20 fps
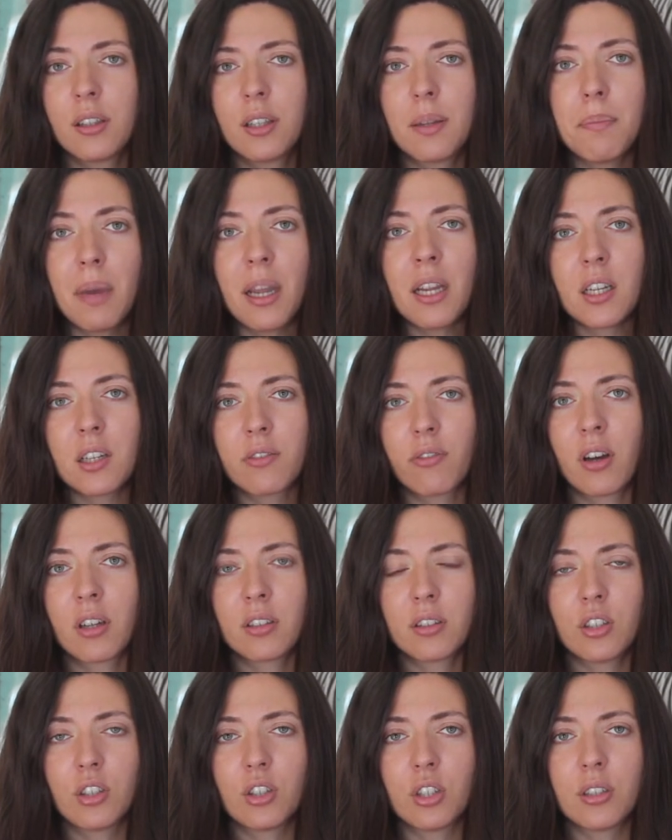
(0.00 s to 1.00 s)
The main
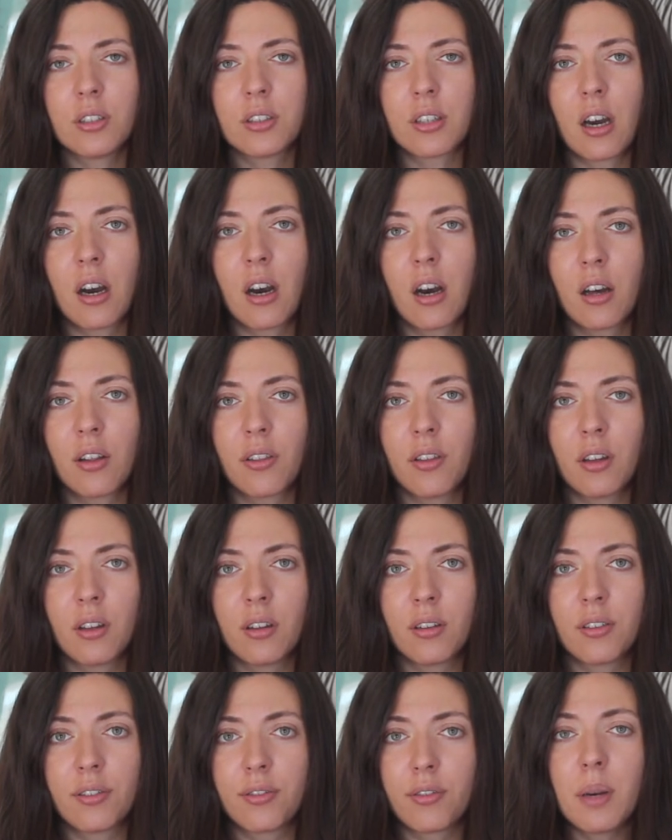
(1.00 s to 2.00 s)
advantages are
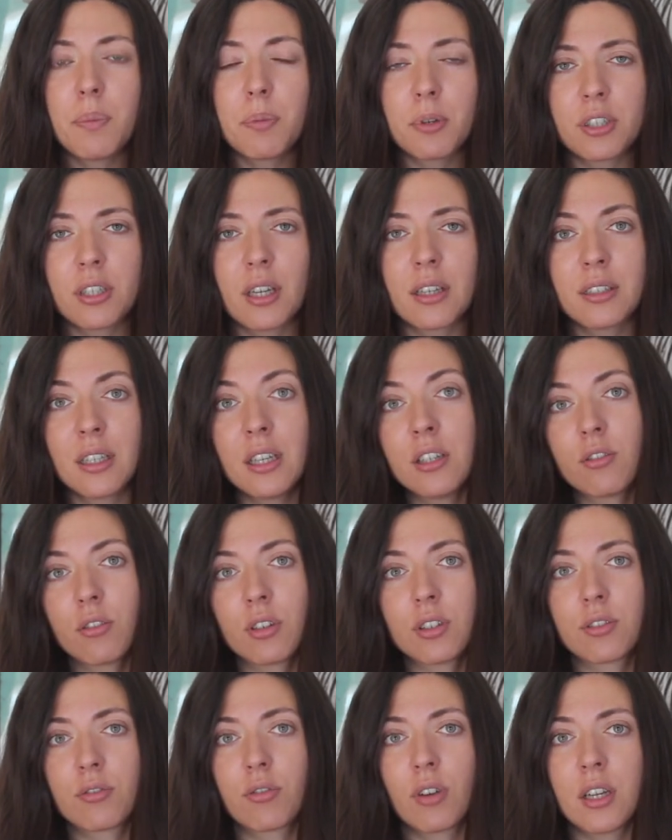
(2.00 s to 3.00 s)
the 3%
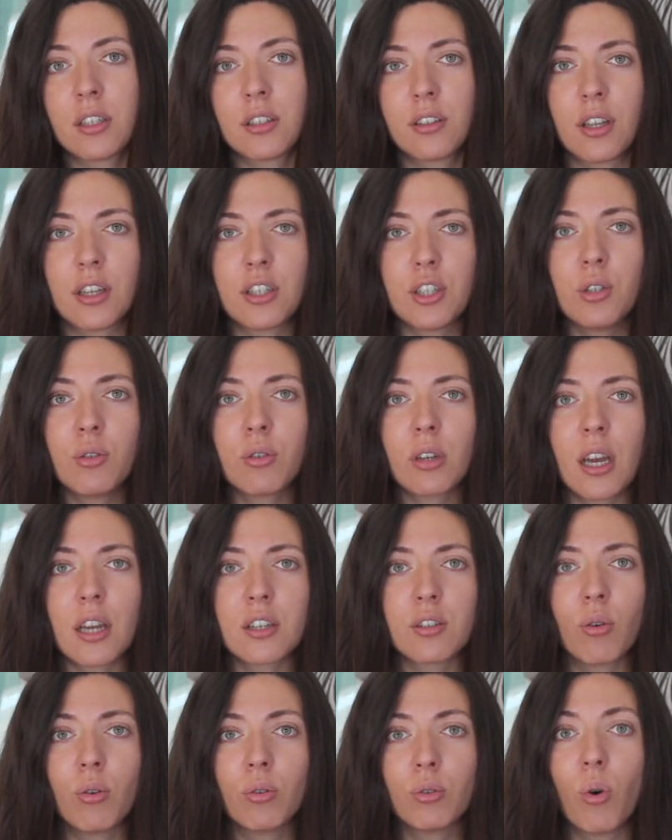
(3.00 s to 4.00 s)
interest rate that you
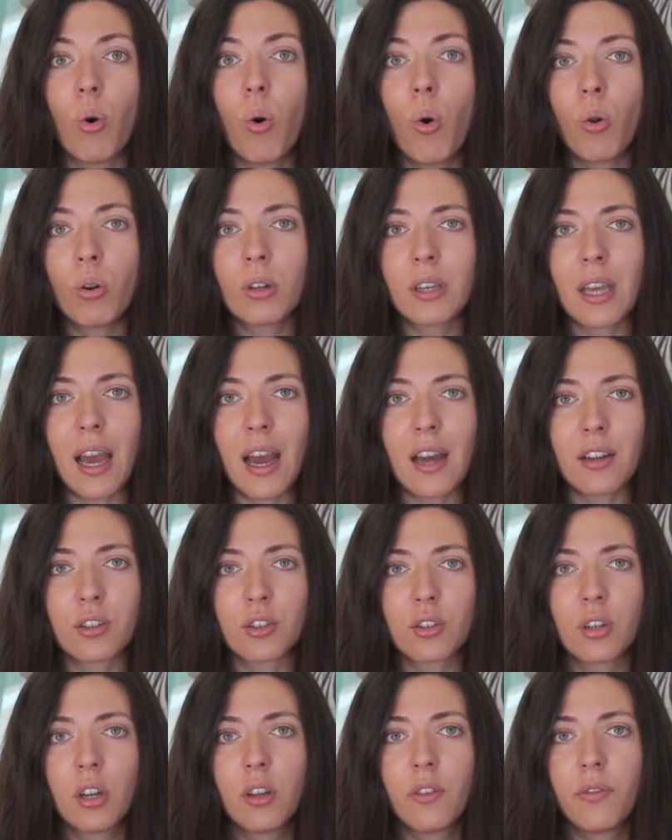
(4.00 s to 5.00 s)
get on all
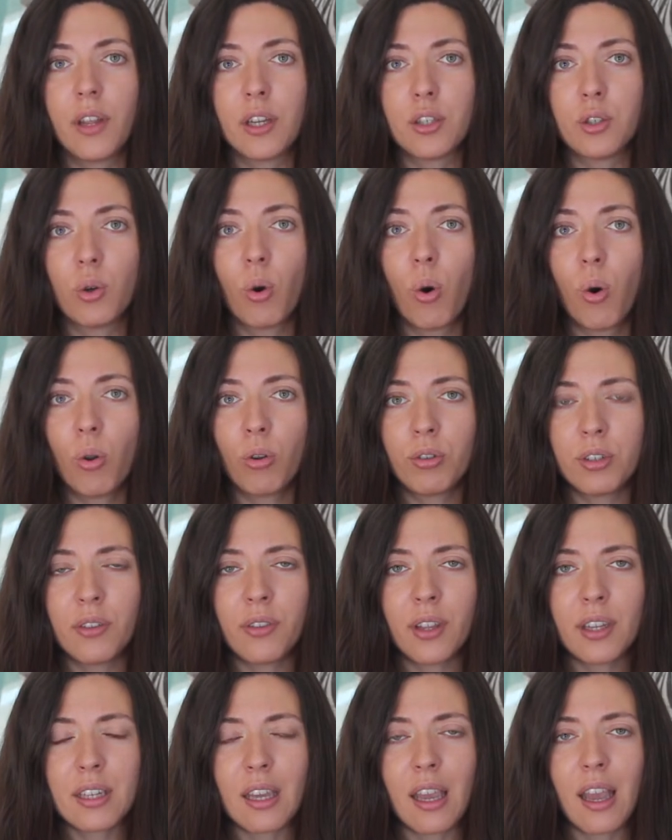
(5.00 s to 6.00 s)
cash that you hold in
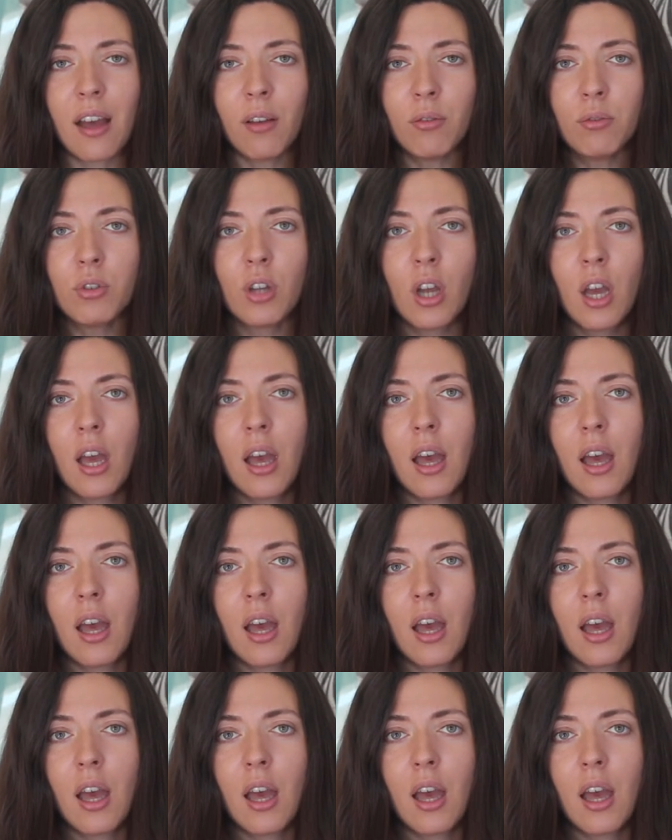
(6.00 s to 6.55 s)
that account